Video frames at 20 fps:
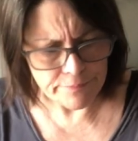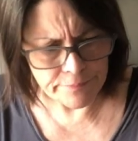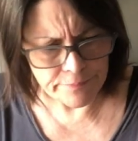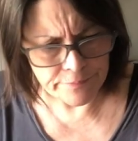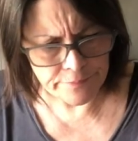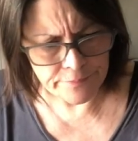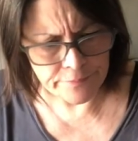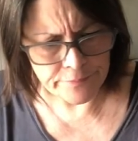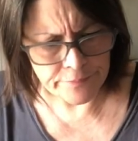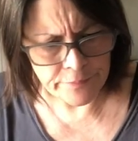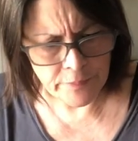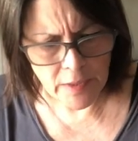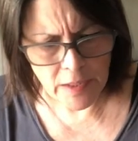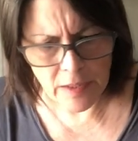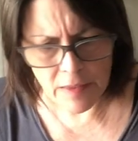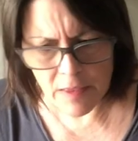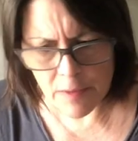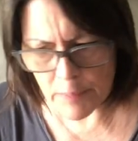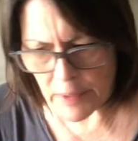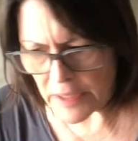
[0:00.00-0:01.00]

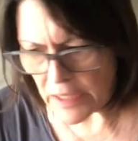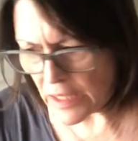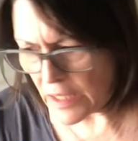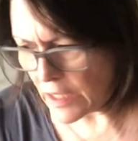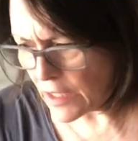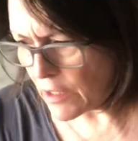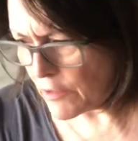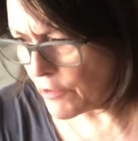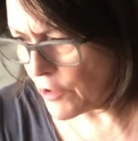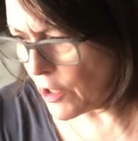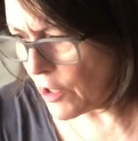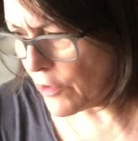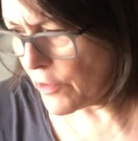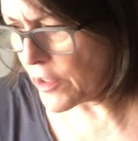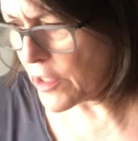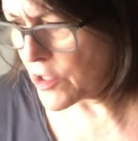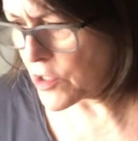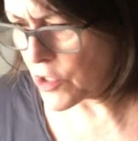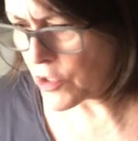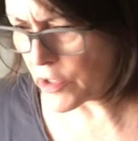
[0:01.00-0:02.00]
in the beginning of all
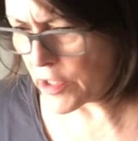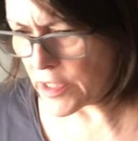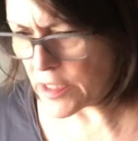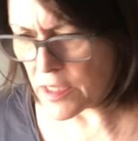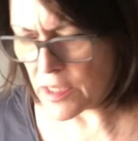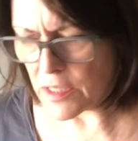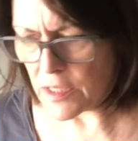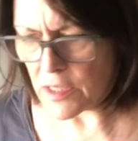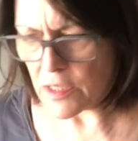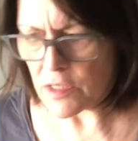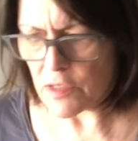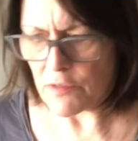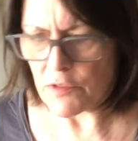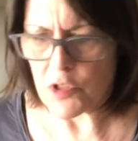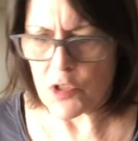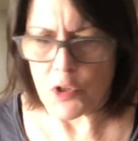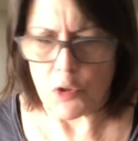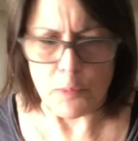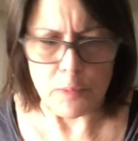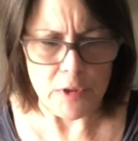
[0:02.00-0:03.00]
this craziness of
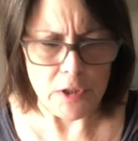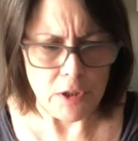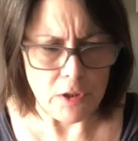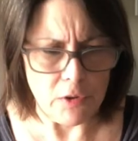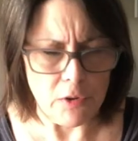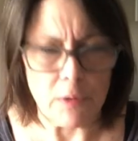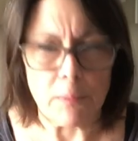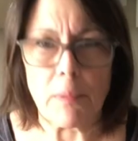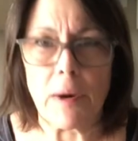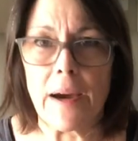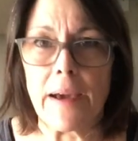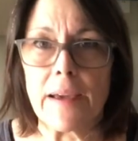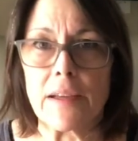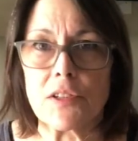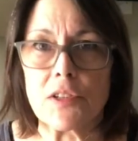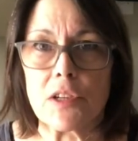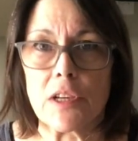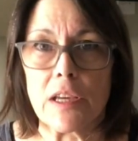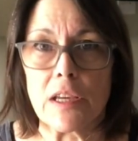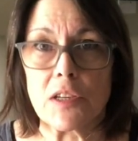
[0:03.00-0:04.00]
soap dough and my
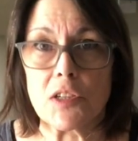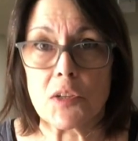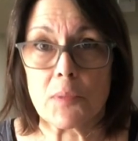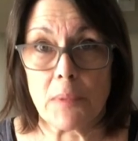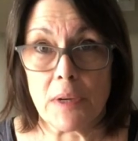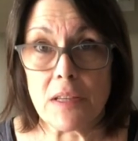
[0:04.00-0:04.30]
education,